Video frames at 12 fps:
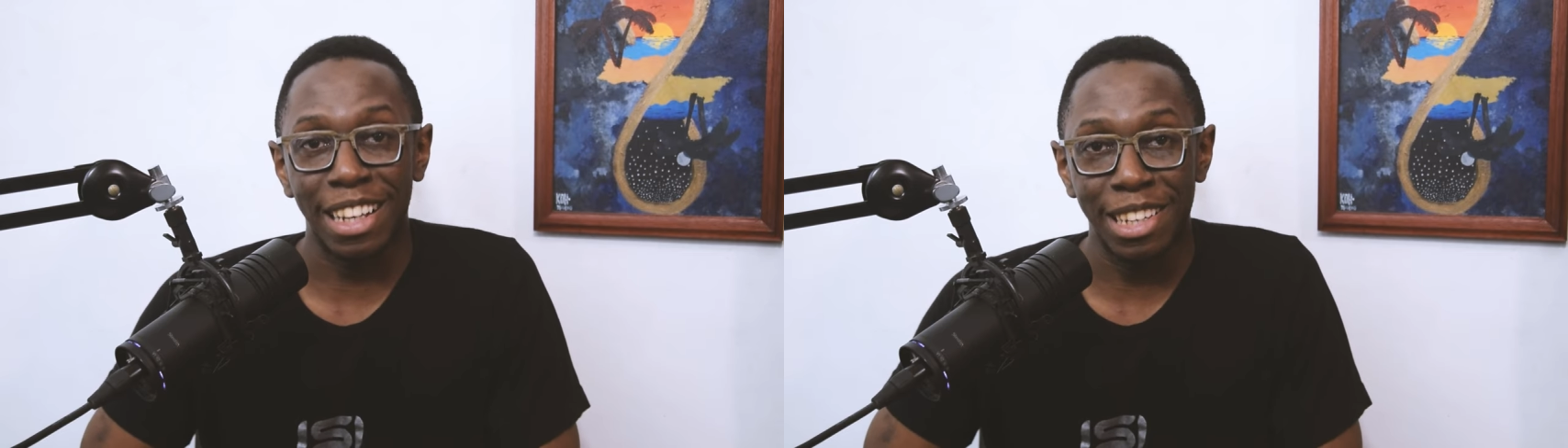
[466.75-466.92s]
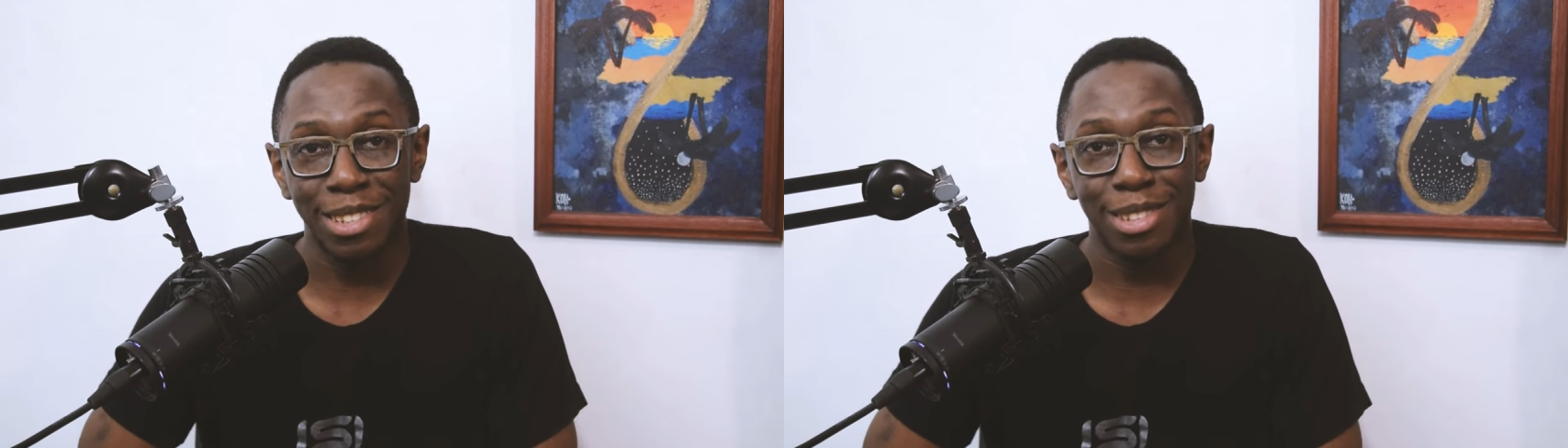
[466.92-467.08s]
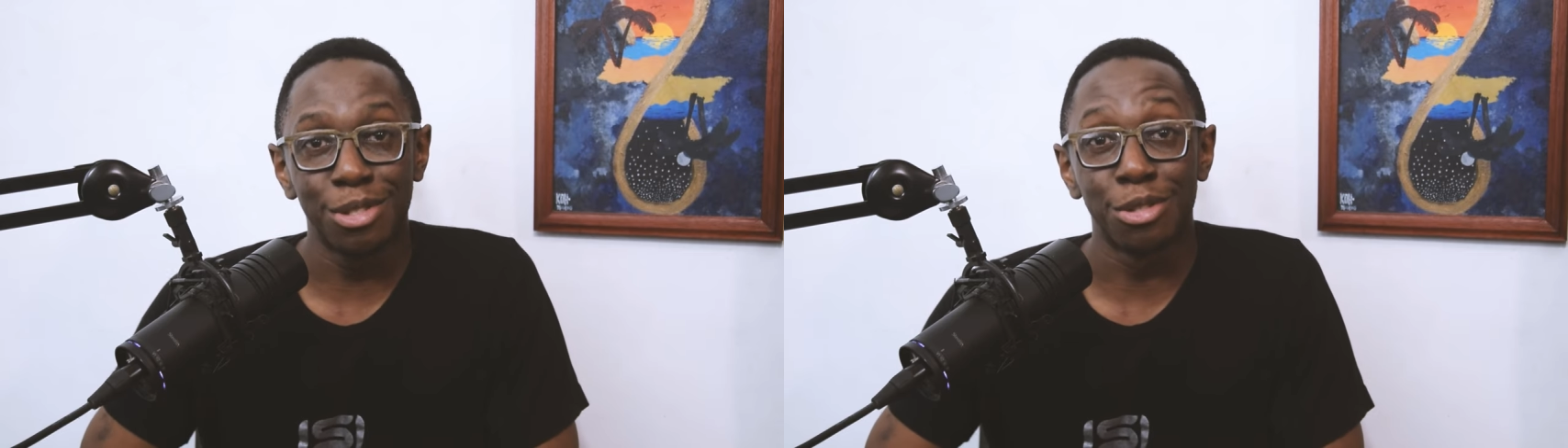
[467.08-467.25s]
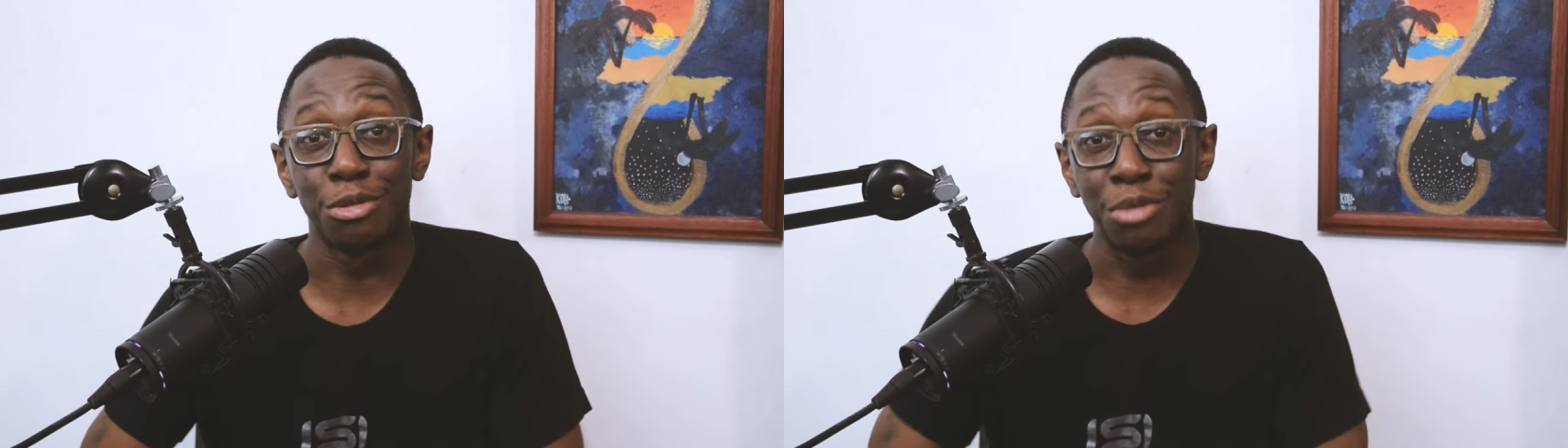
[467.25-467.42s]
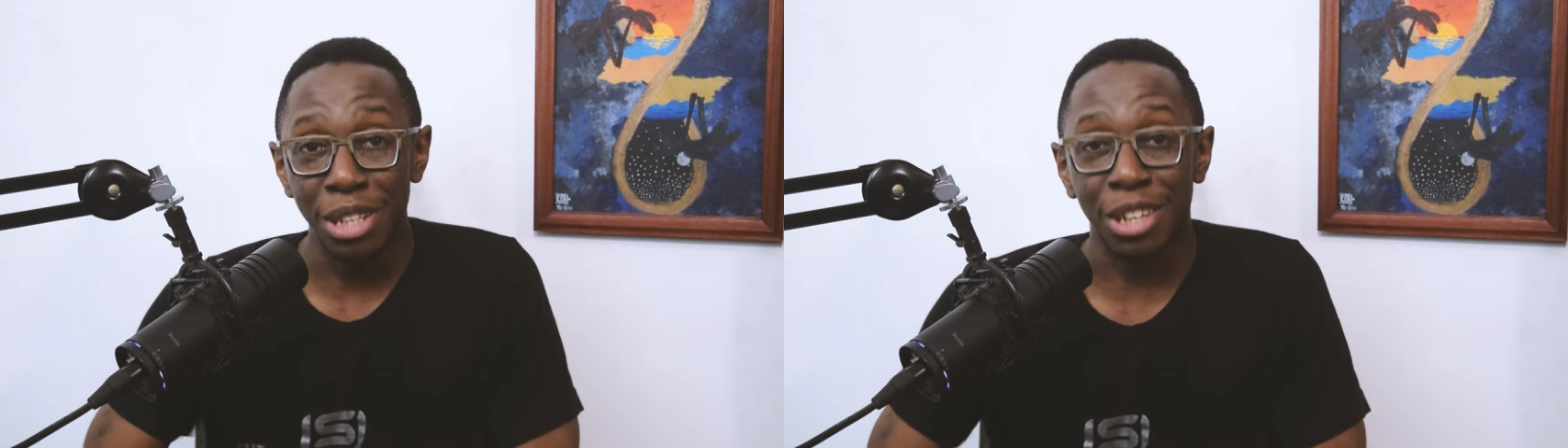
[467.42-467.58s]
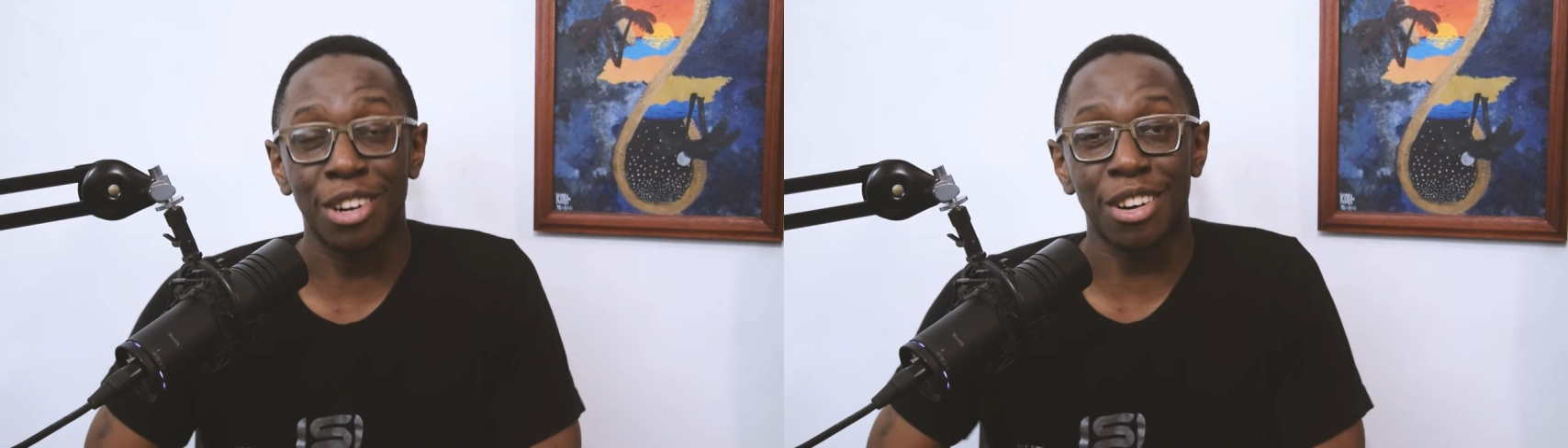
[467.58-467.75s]
issue
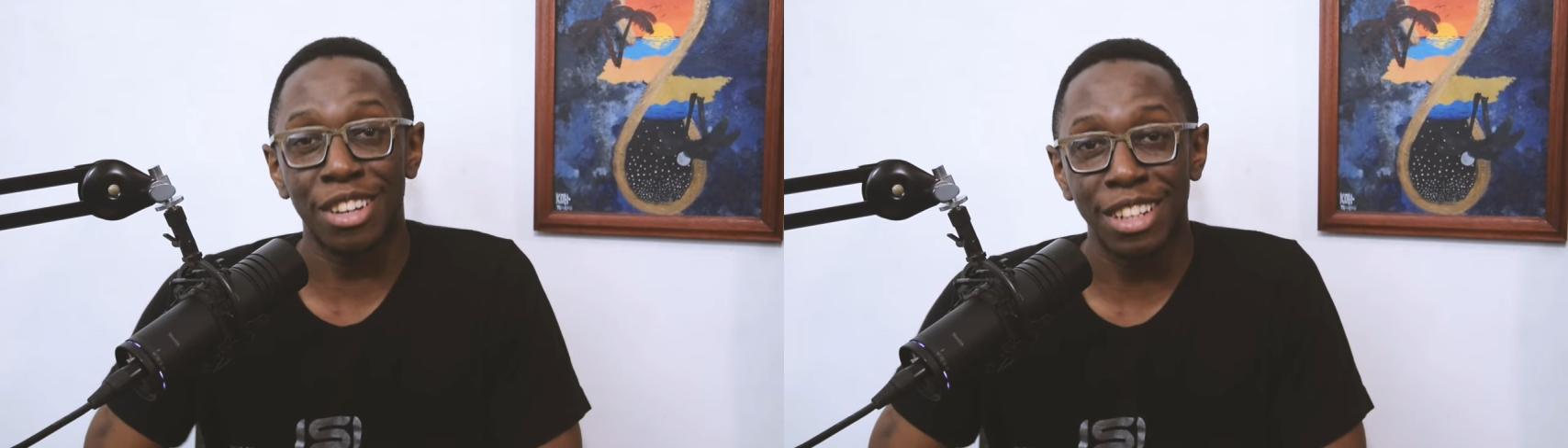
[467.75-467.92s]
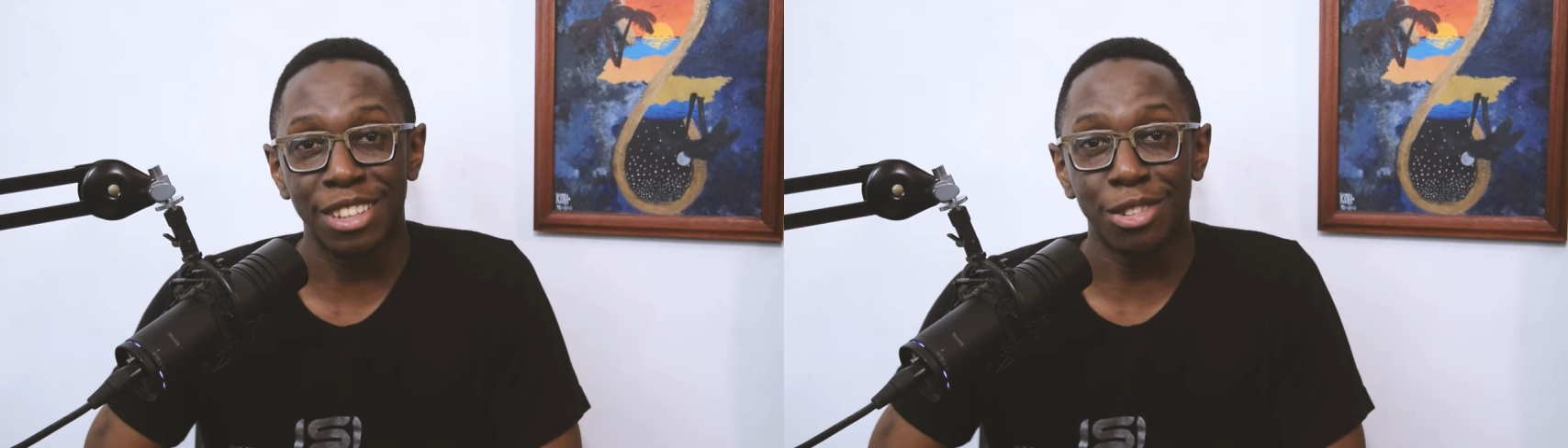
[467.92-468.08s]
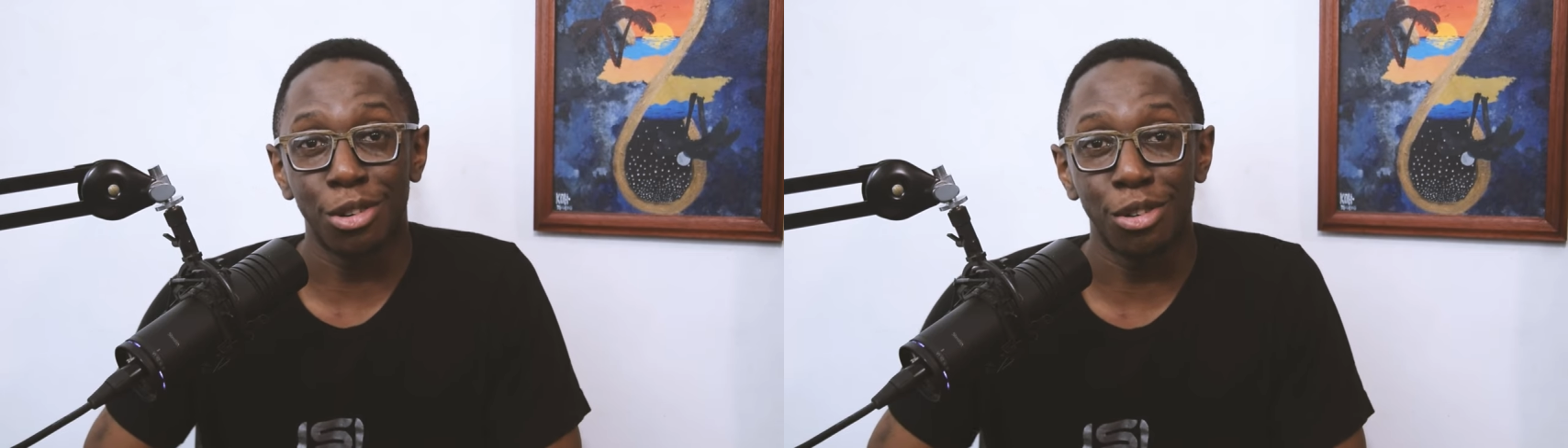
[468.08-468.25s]
reoccurring